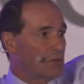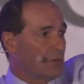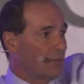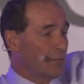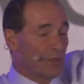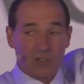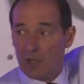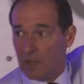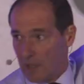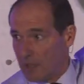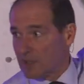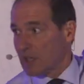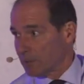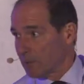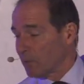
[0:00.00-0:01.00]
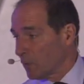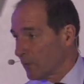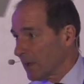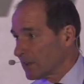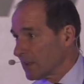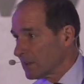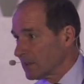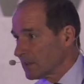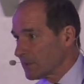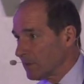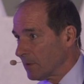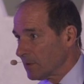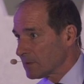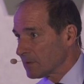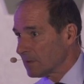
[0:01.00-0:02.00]
You could put your hands up if you've had that
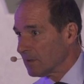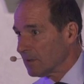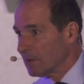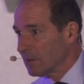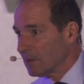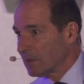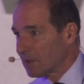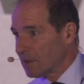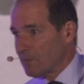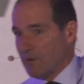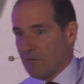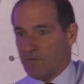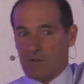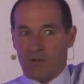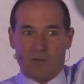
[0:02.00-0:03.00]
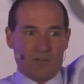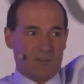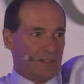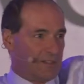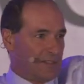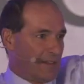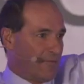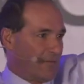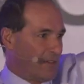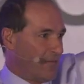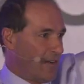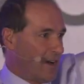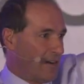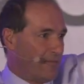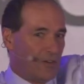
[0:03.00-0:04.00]
experience. Come on, folks, it's
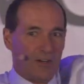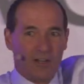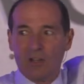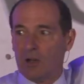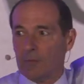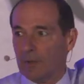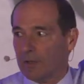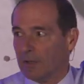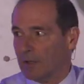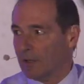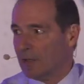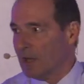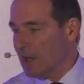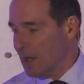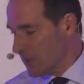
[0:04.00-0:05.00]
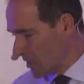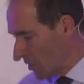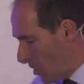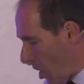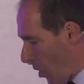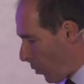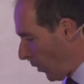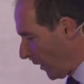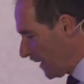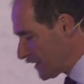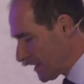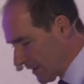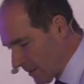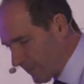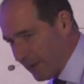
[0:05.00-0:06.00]
very, very common. So what
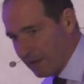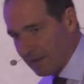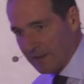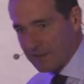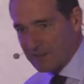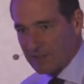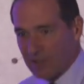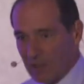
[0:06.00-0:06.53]
is it about this?